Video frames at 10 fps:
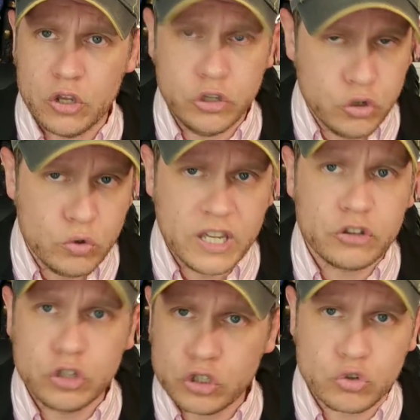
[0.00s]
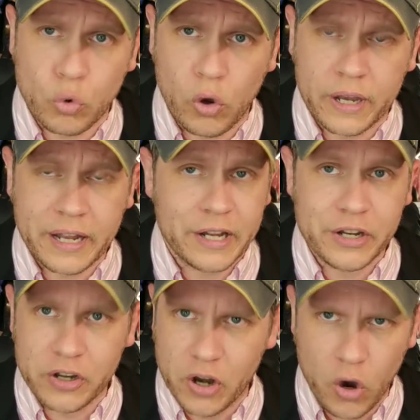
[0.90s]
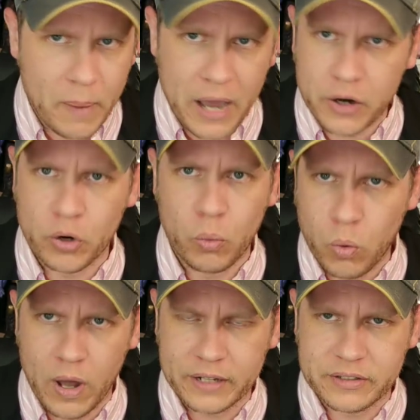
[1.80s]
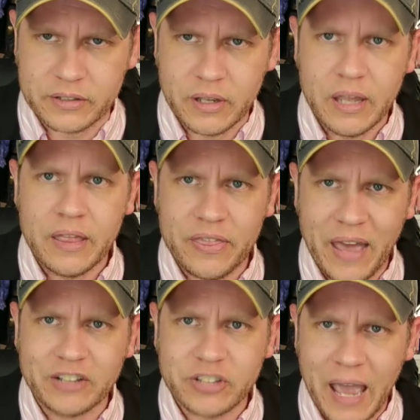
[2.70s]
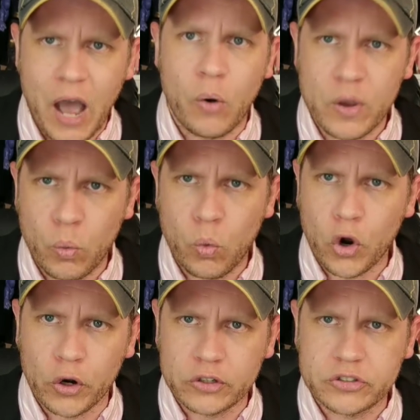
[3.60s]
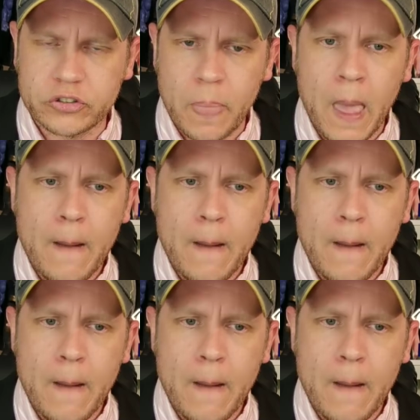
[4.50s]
You get destroyed no matter what. That's how it works.